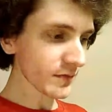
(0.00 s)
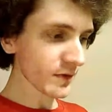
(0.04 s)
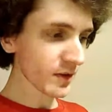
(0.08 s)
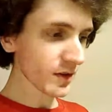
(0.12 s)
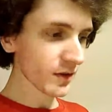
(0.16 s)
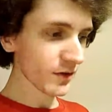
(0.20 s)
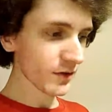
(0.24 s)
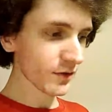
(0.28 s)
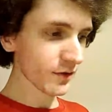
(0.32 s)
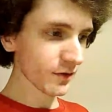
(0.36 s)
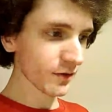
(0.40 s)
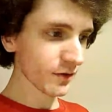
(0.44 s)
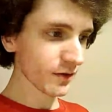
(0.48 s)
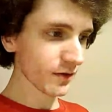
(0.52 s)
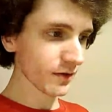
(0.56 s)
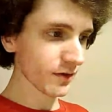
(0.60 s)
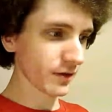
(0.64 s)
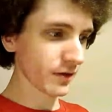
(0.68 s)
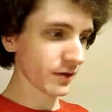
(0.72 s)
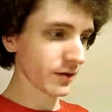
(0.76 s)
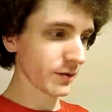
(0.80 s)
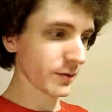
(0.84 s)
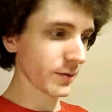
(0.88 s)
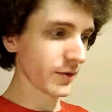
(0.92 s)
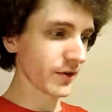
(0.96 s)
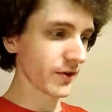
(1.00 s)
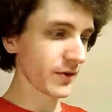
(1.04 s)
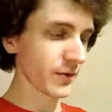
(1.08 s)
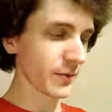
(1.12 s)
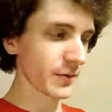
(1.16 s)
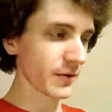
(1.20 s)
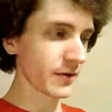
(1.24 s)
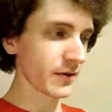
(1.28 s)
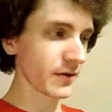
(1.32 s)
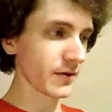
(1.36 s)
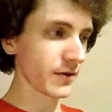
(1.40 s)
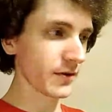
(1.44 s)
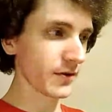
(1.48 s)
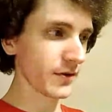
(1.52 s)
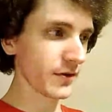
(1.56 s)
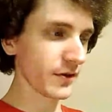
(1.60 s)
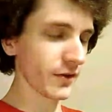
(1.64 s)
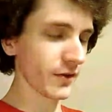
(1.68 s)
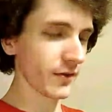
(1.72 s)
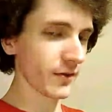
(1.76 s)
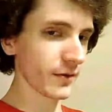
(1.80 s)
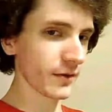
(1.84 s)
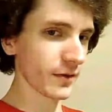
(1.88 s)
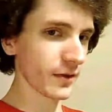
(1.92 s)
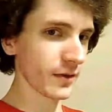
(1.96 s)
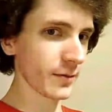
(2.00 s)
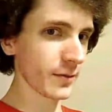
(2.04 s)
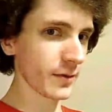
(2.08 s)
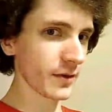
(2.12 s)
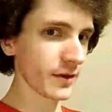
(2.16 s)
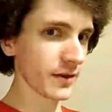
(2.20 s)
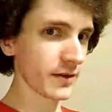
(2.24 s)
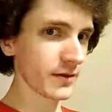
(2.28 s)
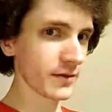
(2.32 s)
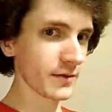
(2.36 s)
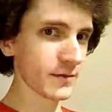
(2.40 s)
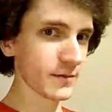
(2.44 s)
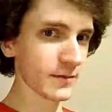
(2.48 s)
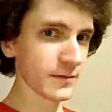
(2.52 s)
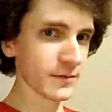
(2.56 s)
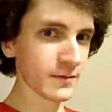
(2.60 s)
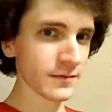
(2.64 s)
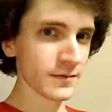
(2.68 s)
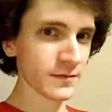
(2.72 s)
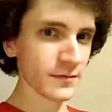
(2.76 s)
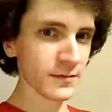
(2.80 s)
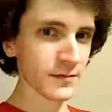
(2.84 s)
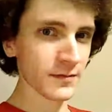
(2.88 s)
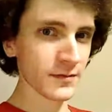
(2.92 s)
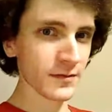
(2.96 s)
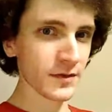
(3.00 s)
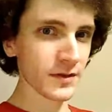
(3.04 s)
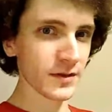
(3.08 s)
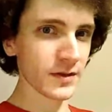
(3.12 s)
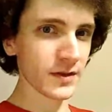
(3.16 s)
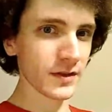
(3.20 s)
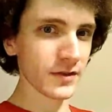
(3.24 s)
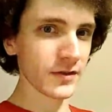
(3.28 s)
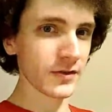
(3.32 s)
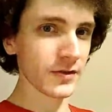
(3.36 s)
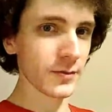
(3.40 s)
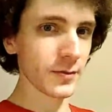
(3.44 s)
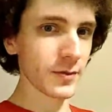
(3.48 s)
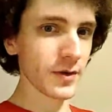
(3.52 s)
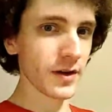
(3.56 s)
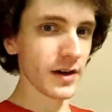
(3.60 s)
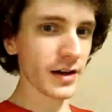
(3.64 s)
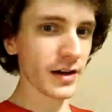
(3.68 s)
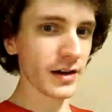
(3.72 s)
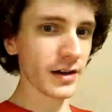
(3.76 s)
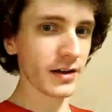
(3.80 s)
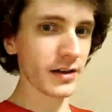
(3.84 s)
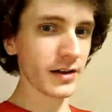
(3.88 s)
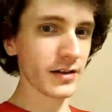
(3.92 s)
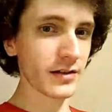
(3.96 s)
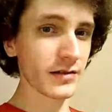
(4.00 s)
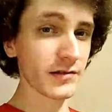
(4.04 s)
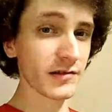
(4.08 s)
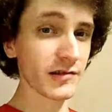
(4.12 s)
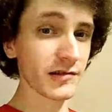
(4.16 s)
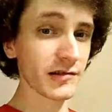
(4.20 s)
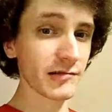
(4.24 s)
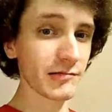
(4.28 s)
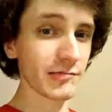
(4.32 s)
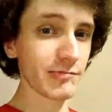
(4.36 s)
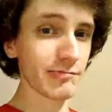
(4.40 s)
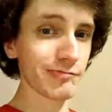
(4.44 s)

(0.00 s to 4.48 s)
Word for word: Sure, there could be some good uses for it, but it's also bad. So.